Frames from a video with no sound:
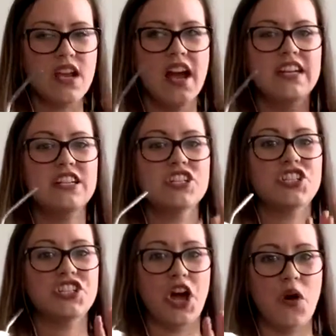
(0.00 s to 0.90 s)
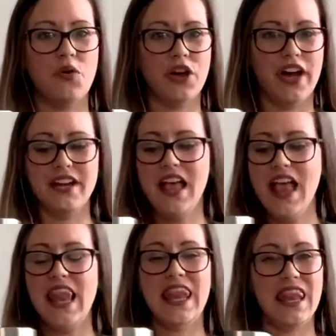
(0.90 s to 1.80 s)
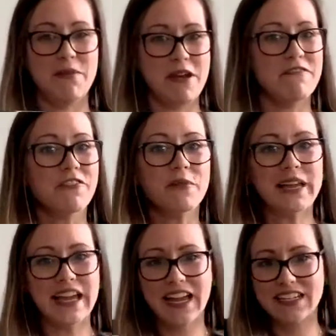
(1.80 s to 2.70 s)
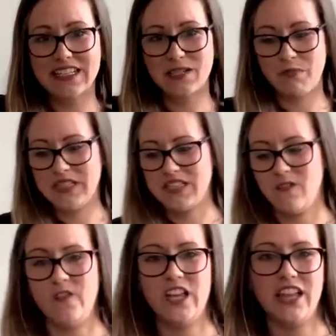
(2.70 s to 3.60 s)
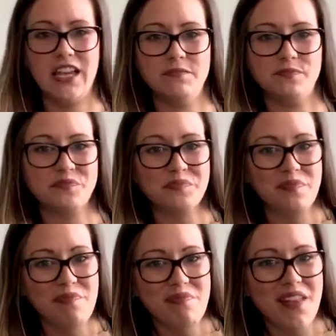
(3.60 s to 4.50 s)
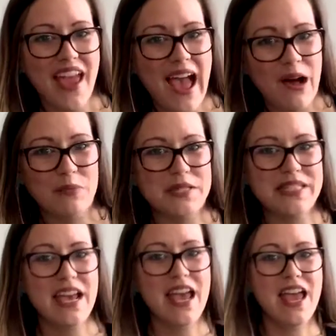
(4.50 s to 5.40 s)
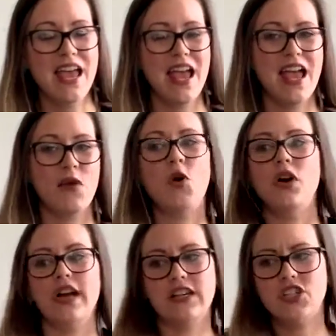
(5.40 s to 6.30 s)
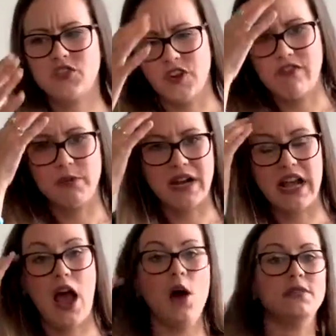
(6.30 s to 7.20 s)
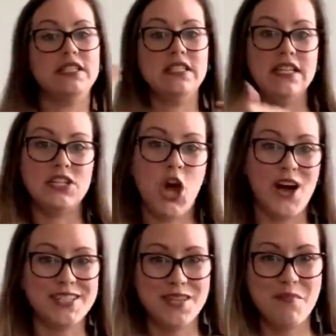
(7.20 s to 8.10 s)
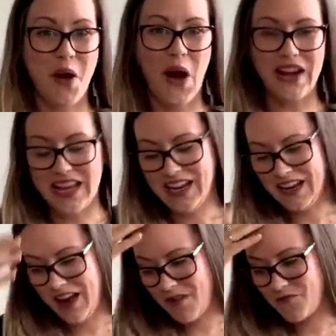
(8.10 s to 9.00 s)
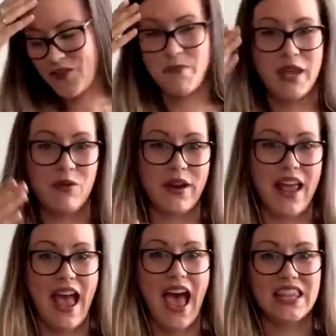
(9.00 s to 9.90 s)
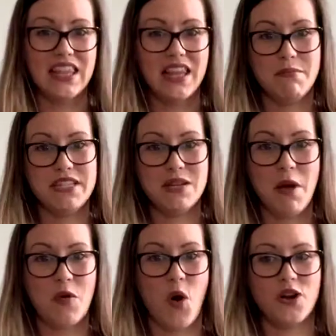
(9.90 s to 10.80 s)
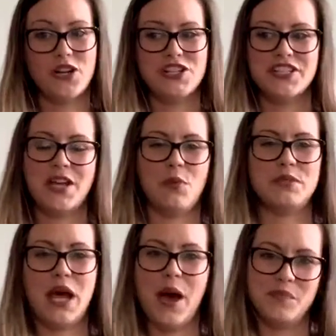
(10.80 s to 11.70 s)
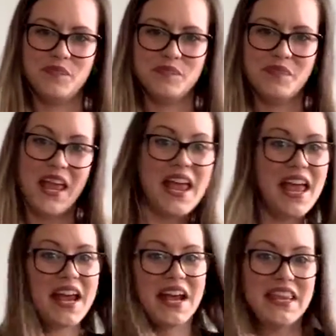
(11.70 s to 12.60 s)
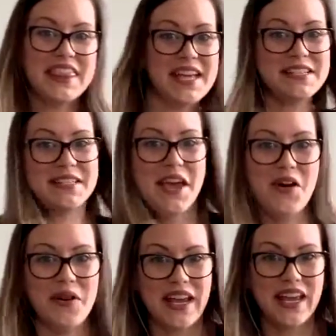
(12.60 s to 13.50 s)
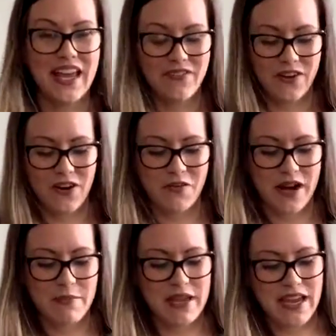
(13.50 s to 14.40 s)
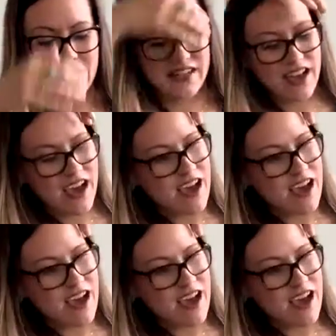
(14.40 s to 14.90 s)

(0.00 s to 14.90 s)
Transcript: and it is so good. Lemon for me specifically helps, well, and just for everybody, it helps detox the body. For me, when I add lemon to my water, it just helps get things going, if you know what I mean.